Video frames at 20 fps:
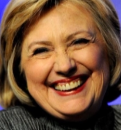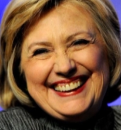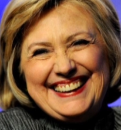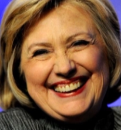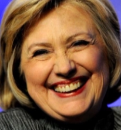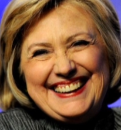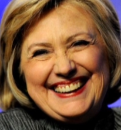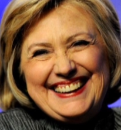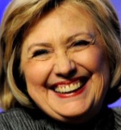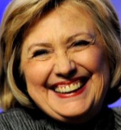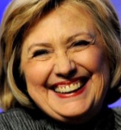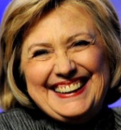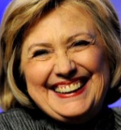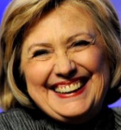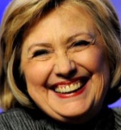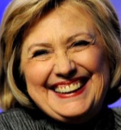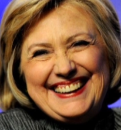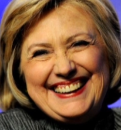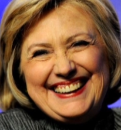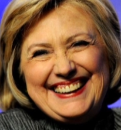
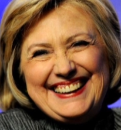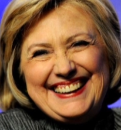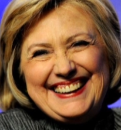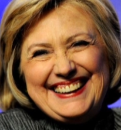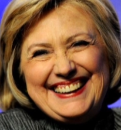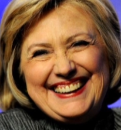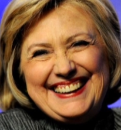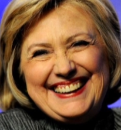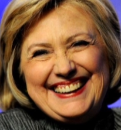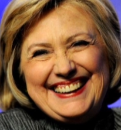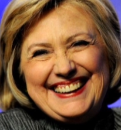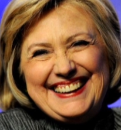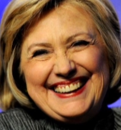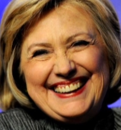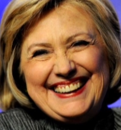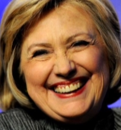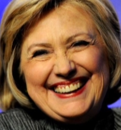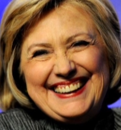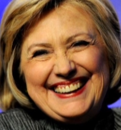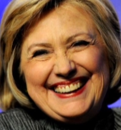
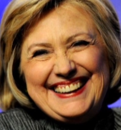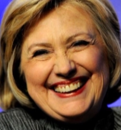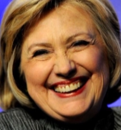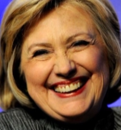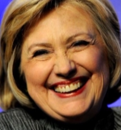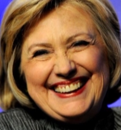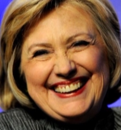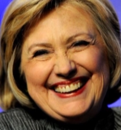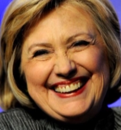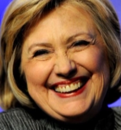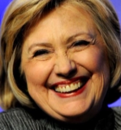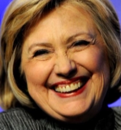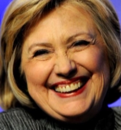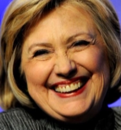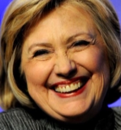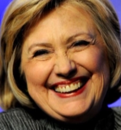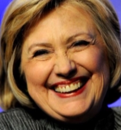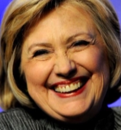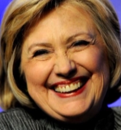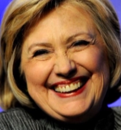
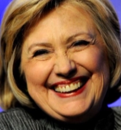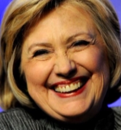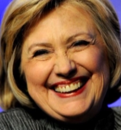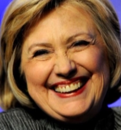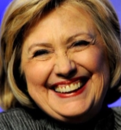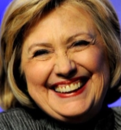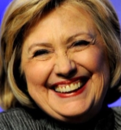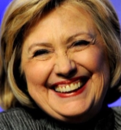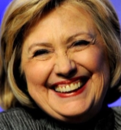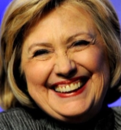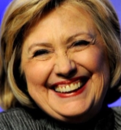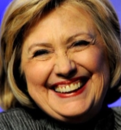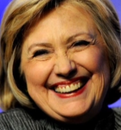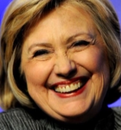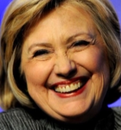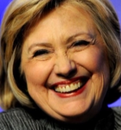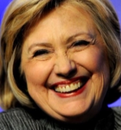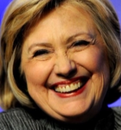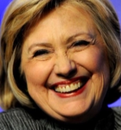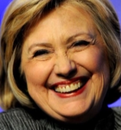
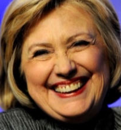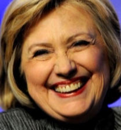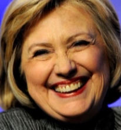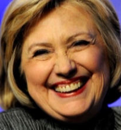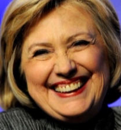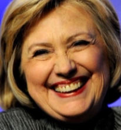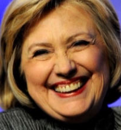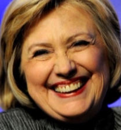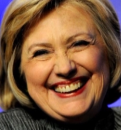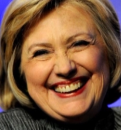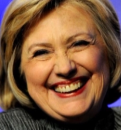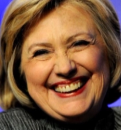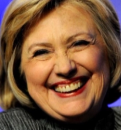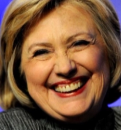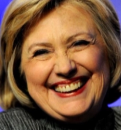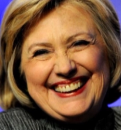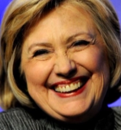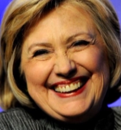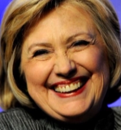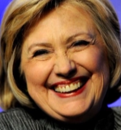
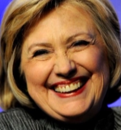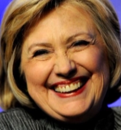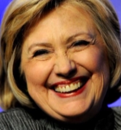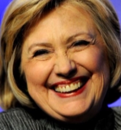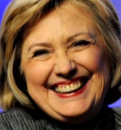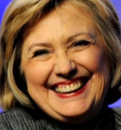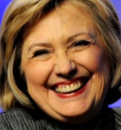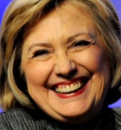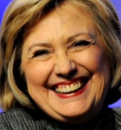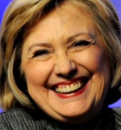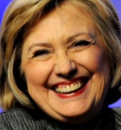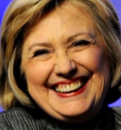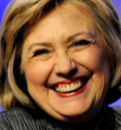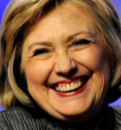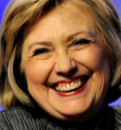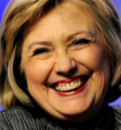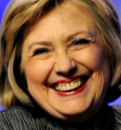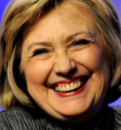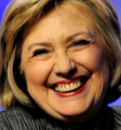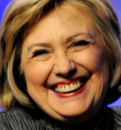
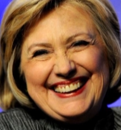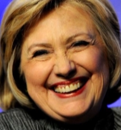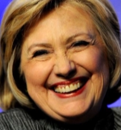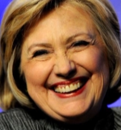[no speech]